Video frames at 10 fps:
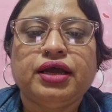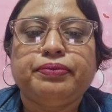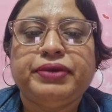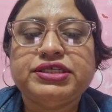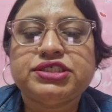
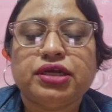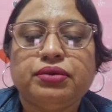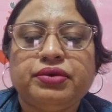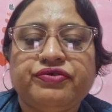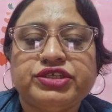Please tell
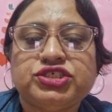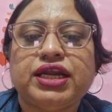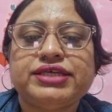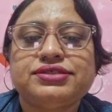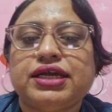me which
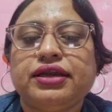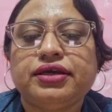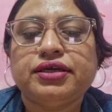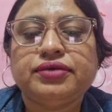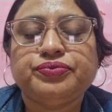
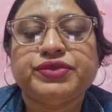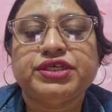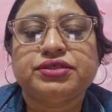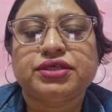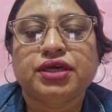Alexander
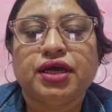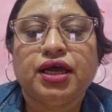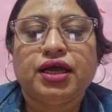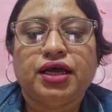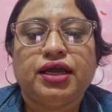is.
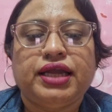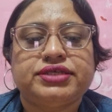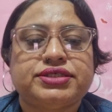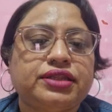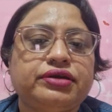
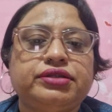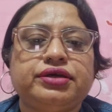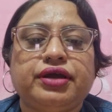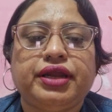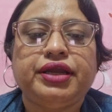Alexander the
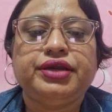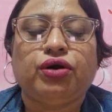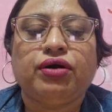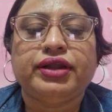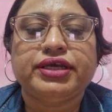Great,
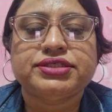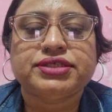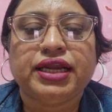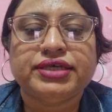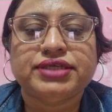or is
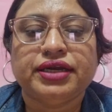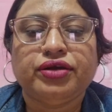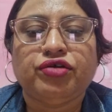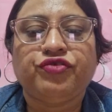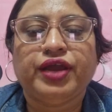Alexander
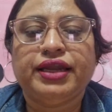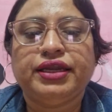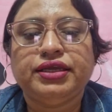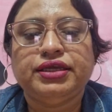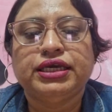of
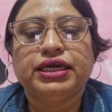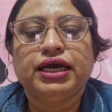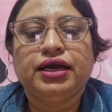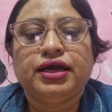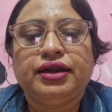any
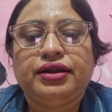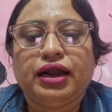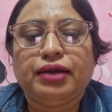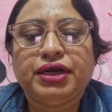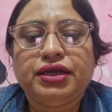
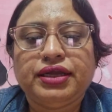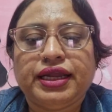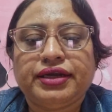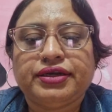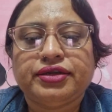drama,
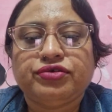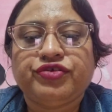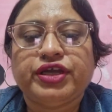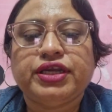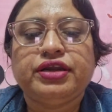character of
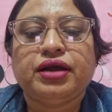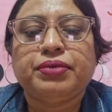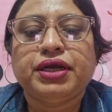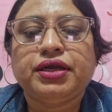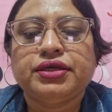any
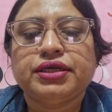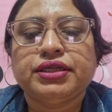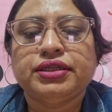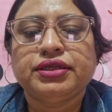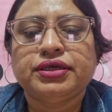drama?
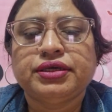And